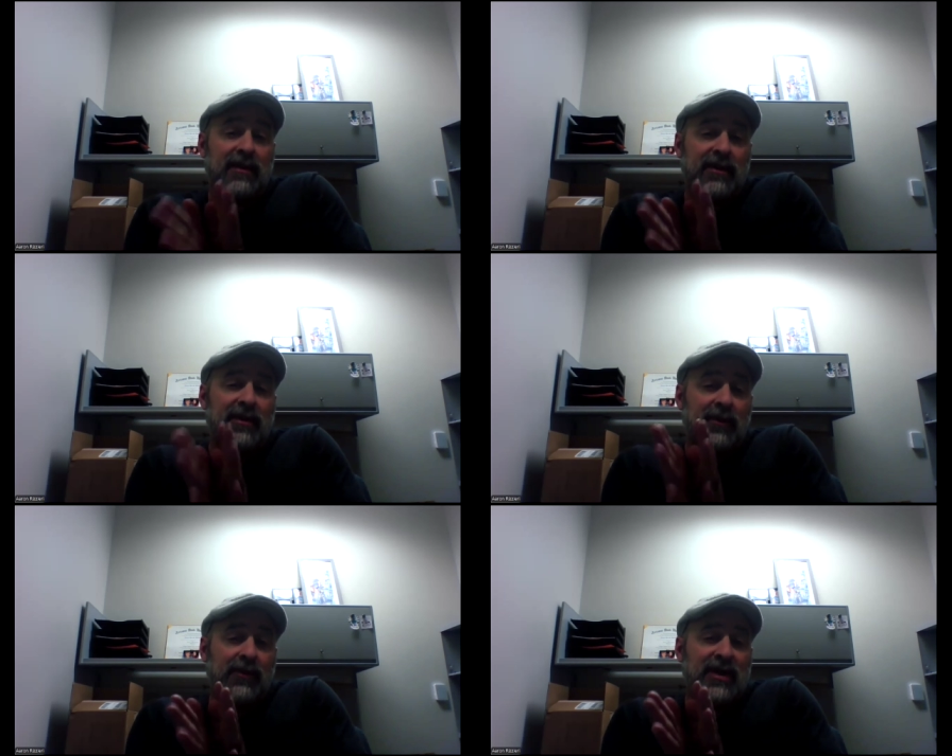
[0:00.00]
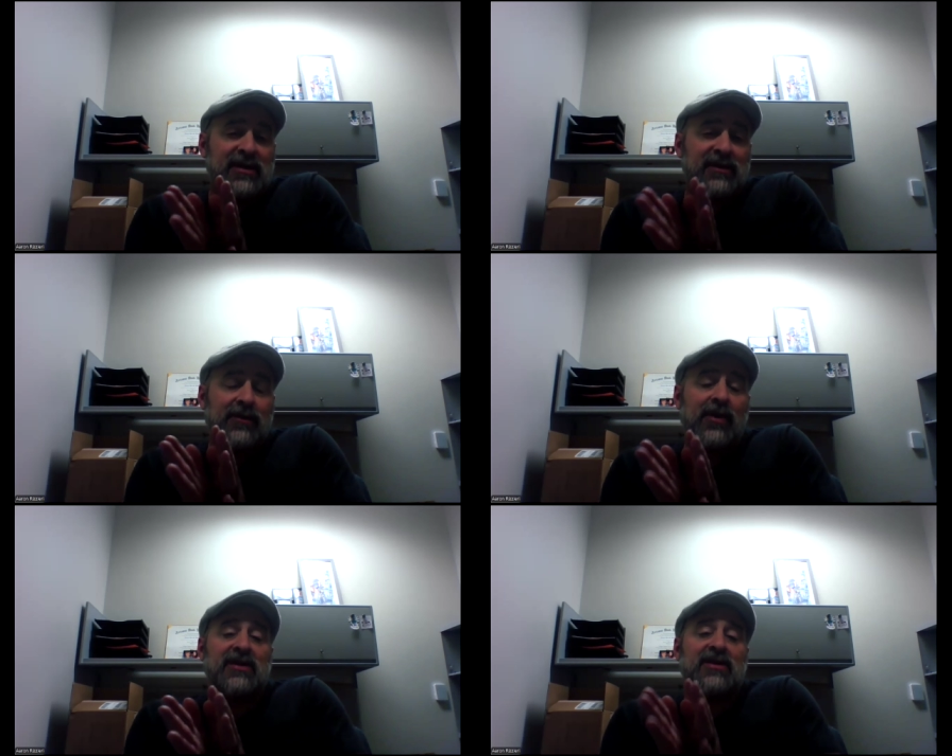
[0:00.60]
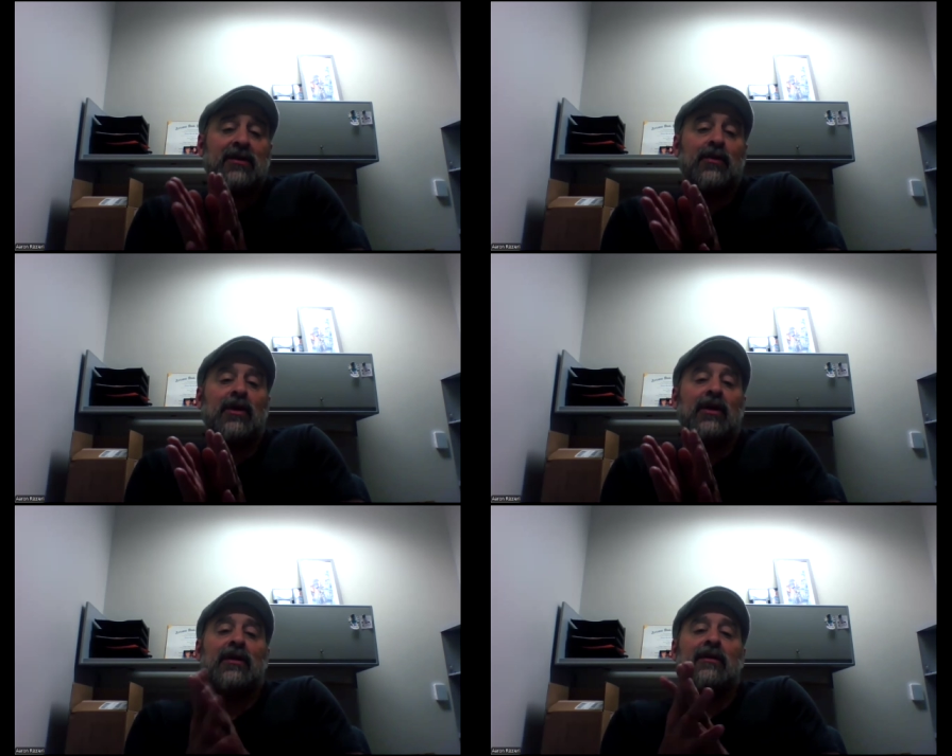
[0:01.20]
in the rest of question
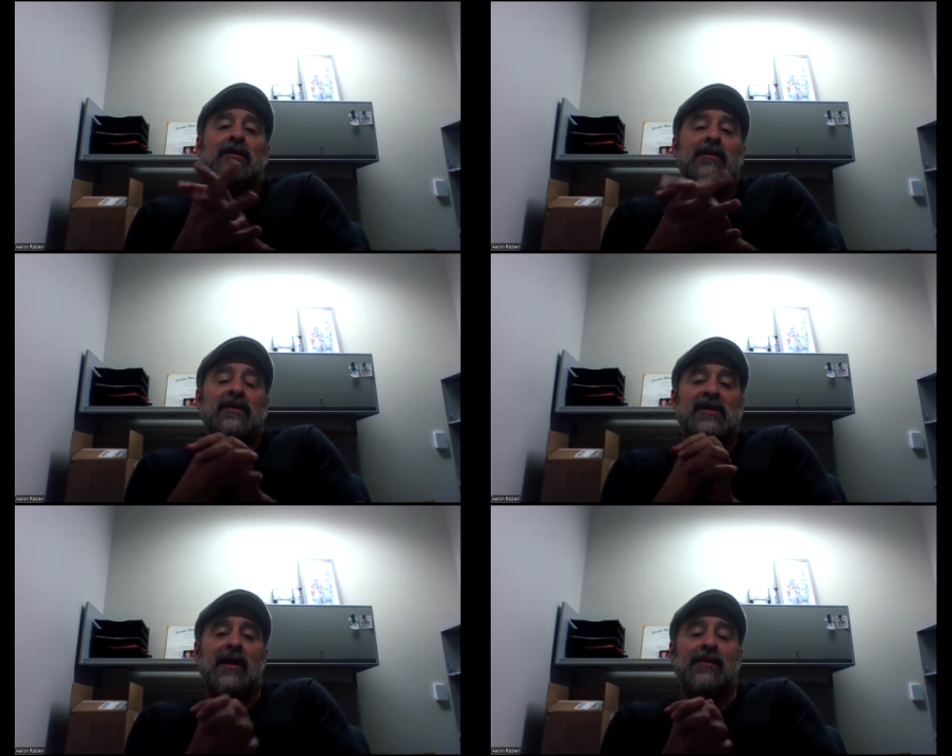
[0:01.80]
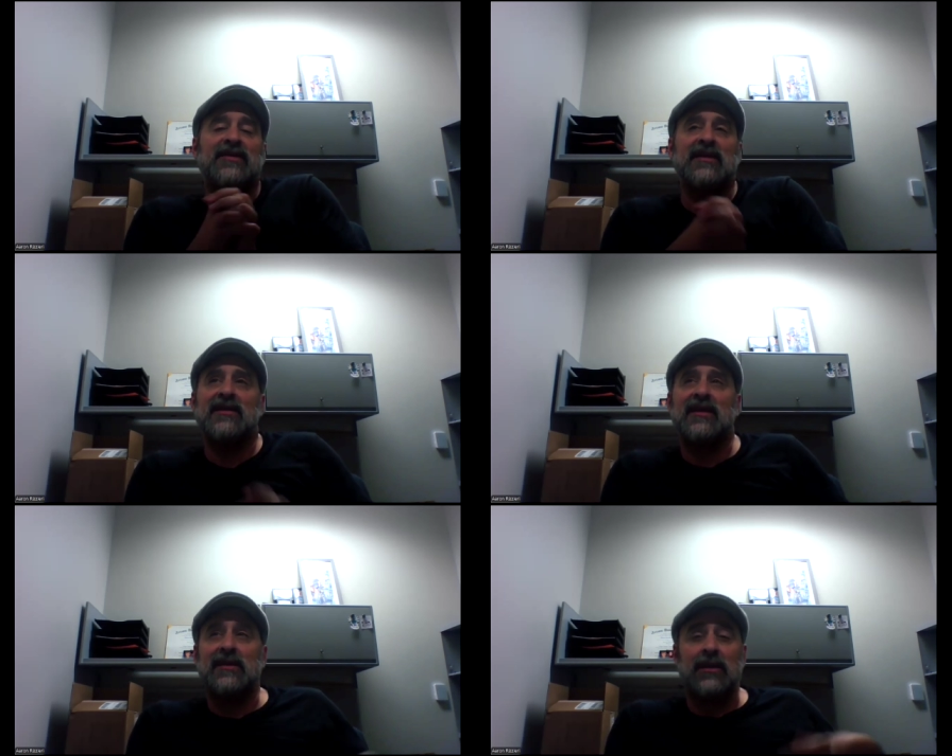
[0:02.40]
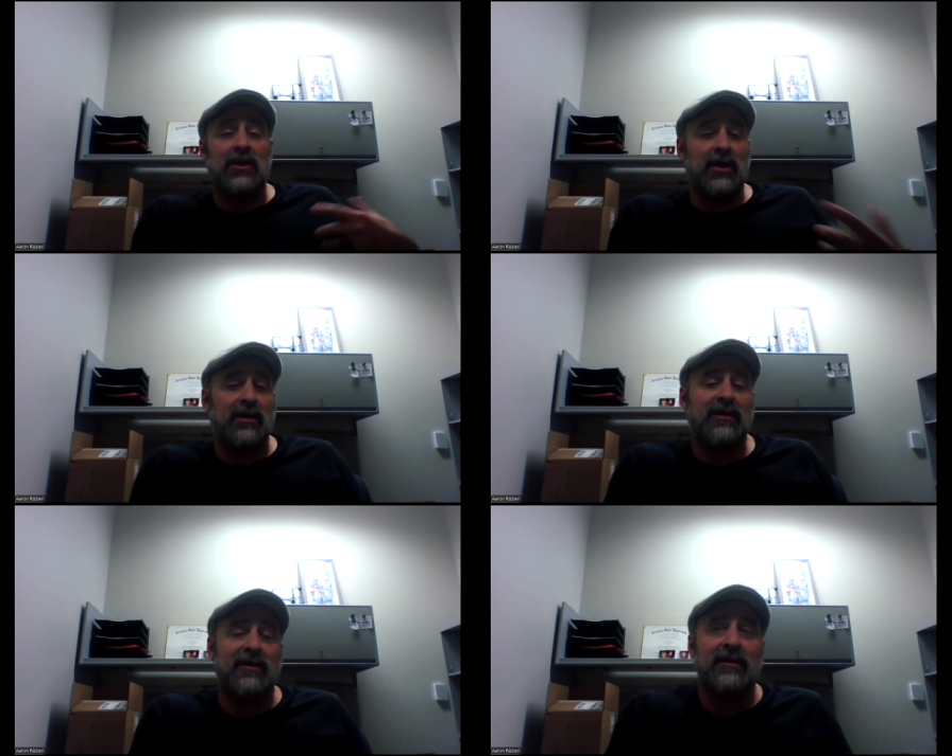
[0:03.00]
one, Thompson says,
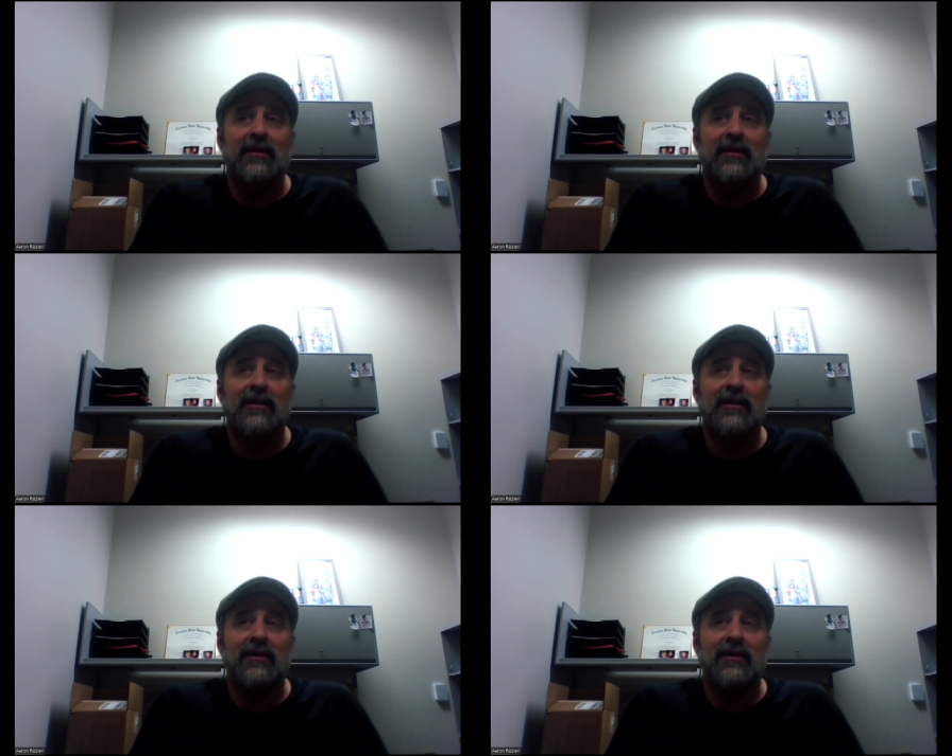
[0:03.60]
look,